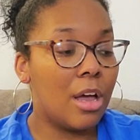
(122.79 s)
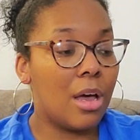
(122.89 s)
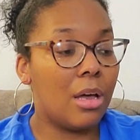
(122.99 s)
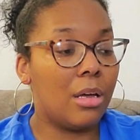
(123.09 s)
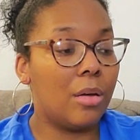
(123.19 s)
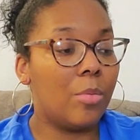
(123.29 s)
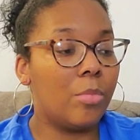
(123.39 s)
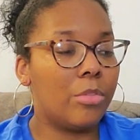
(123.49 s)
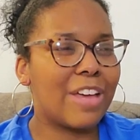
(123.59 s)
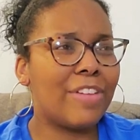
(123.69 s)
Um,
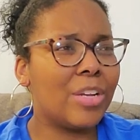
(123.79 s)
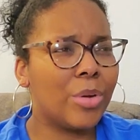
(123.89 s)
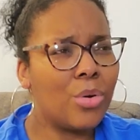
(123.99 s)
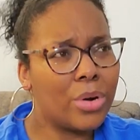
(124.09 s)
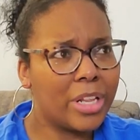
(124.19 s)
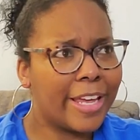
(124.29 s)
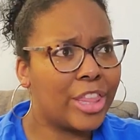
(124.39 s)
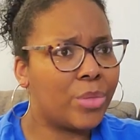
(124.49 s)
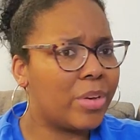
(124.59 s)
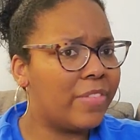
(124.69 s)
so I've only recorded like
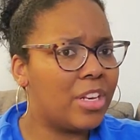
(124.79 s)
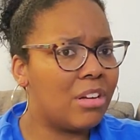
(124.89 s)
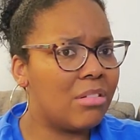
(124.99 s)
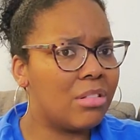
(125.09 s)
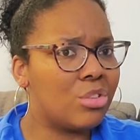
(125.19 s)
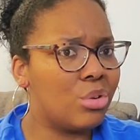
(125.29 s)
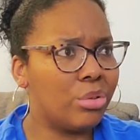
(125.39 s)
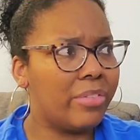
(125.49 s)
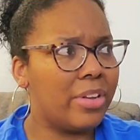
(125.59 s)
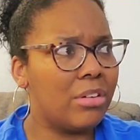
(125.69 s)
three videos, two or
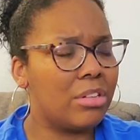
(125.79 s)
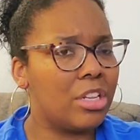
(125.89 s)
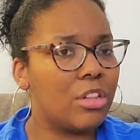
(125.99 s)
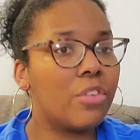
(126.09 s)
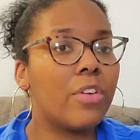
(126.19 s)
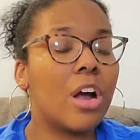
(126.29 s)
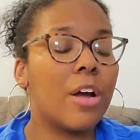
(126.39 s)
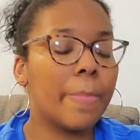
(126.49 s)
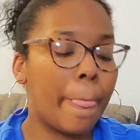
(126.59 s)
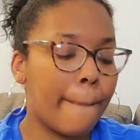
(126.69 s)
three videos on it so
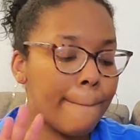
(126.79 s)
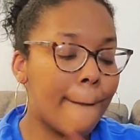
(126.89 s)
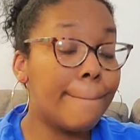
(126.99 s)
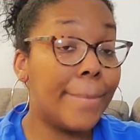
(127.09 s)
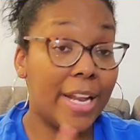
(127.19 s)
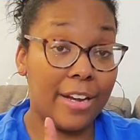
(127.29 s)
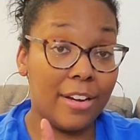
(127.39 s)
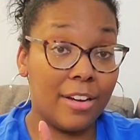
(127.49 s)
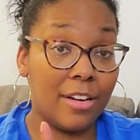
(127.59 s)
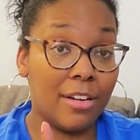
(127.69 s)
far, but
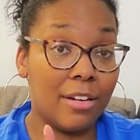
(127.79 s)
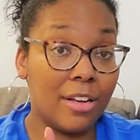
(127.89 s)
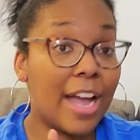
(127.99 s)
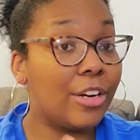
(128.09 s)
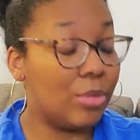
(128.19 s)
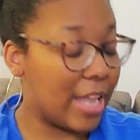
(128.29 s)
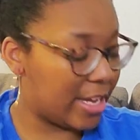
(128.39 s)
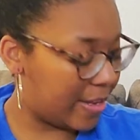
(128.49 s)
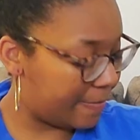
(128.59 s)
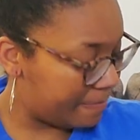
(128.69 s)
I do like
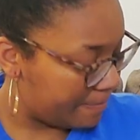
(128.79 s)
it.